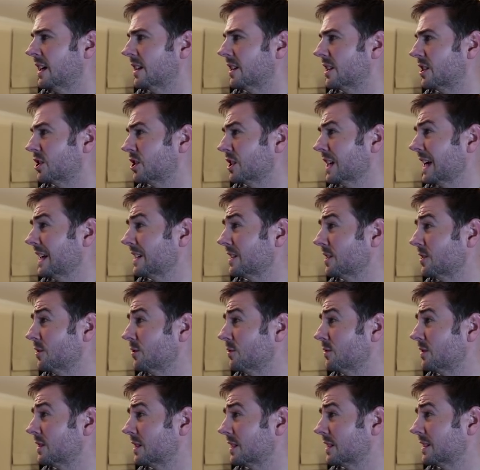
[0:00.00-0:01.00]
The
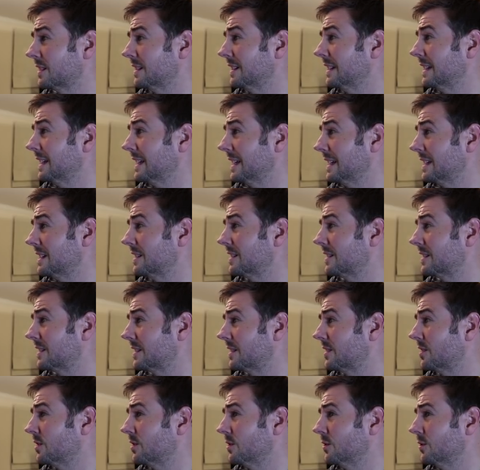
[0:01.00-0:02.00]
shadows need
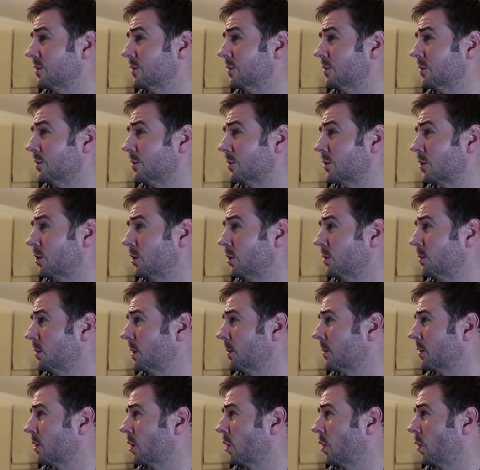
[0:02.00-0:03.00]
to come
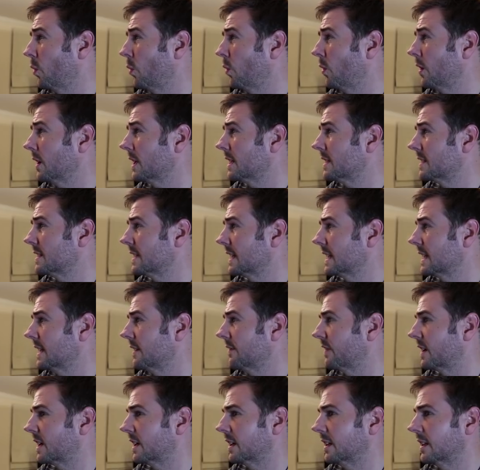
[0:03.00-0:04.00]
up quite
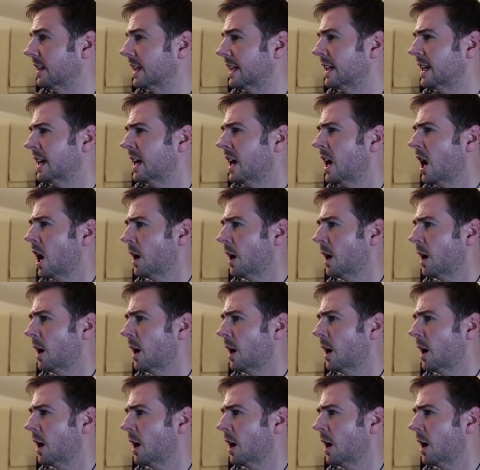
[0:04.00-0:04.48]
significantly.